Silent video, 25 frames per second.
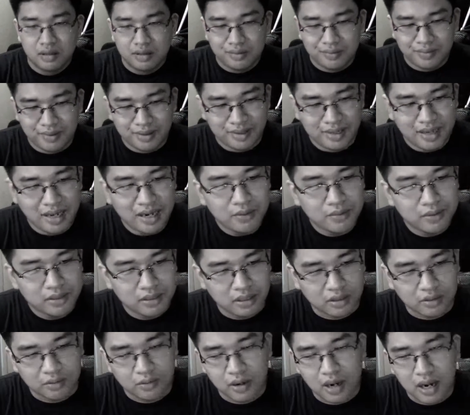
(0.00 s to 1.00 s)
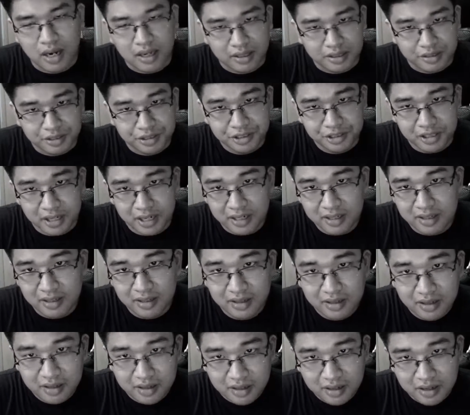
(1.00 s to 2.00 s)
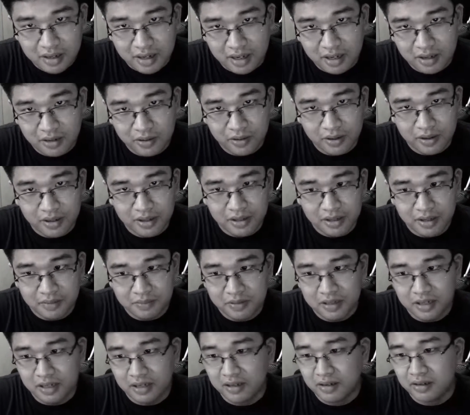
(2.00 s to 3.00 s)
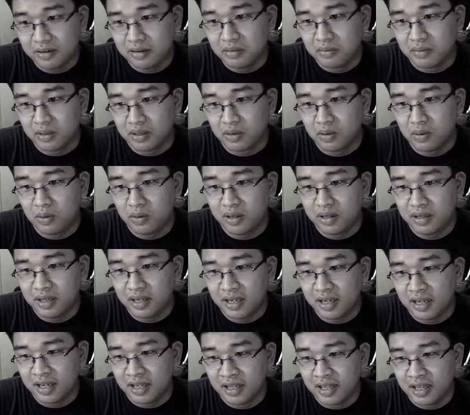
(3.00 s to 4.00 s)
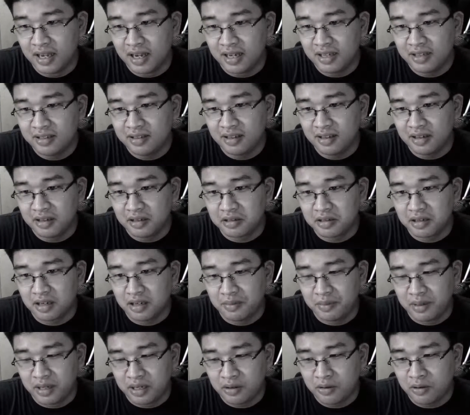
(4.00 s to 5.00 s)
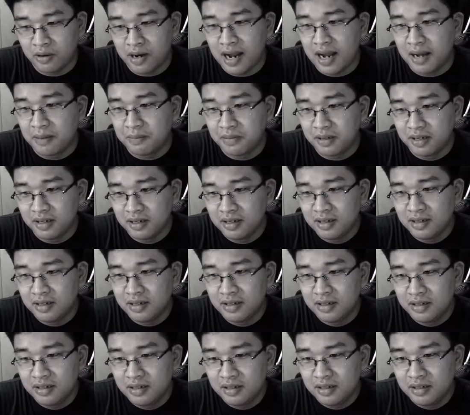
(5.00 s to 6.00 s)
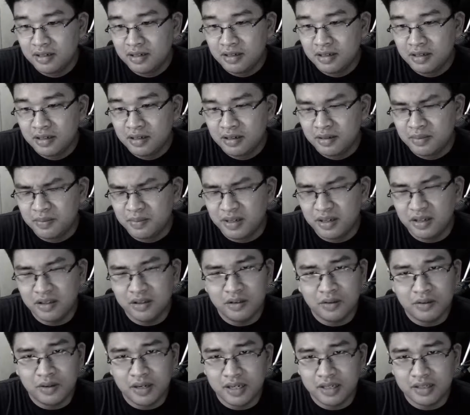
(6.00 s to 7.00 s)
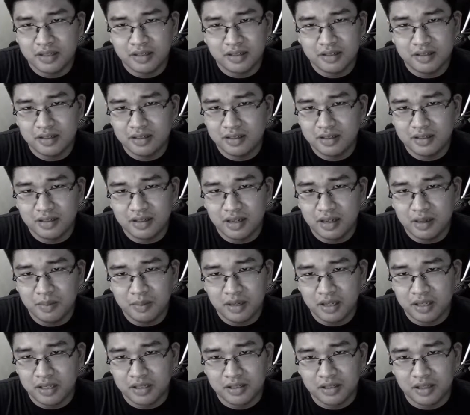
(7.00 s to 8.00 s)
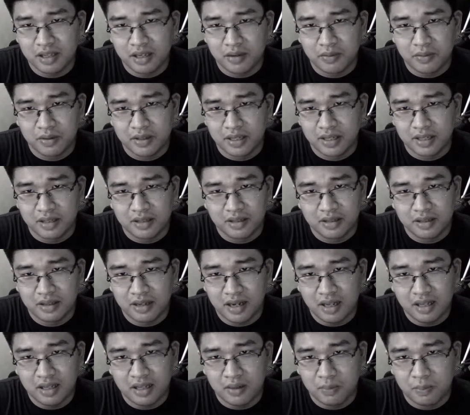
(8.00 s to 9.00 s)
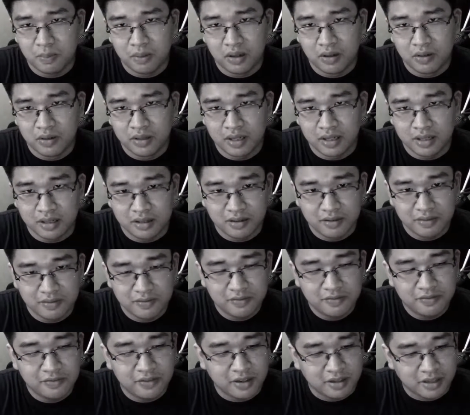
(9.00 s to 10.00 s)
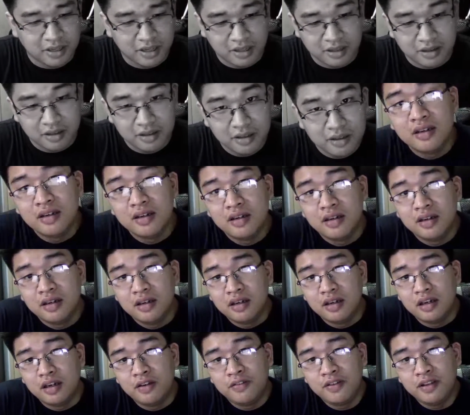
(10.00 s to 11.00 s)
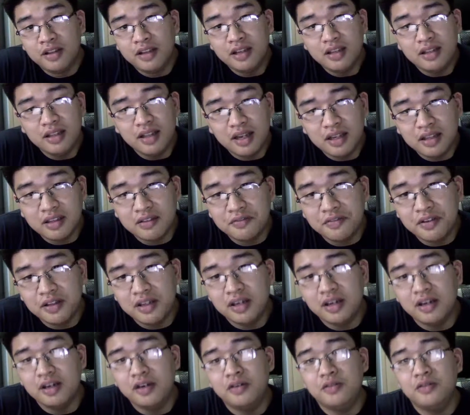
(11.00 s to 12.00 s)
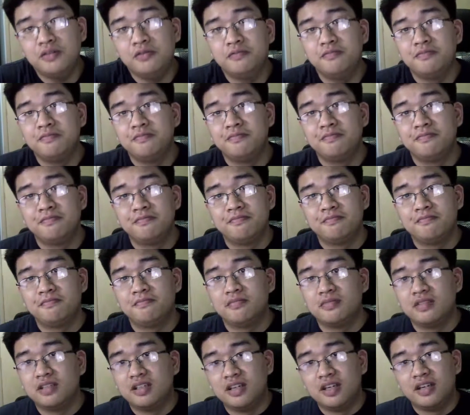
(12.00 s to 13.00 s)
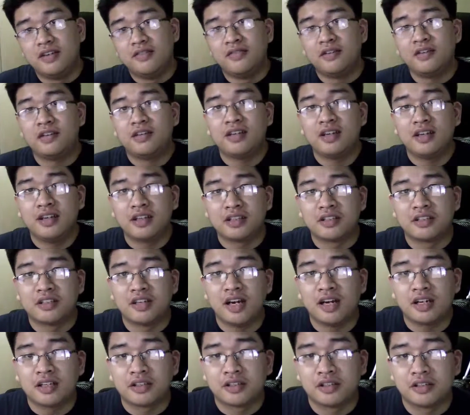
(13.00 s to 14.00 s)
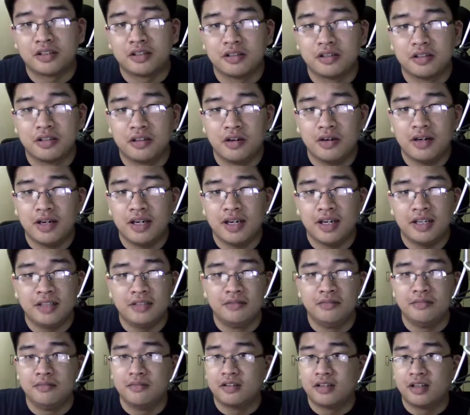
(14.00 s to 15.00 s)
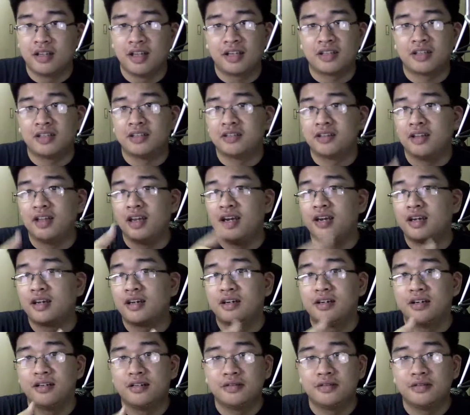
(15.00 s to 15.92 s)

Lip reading: Well, that was a crock of shit. I hurried up the recording and I think it's gonna be crap. But you know what? I'm gonna stick with it. I'll upload it. Fuck it. If you didn't like the video, if you think it sucks, go ahead, click dislike.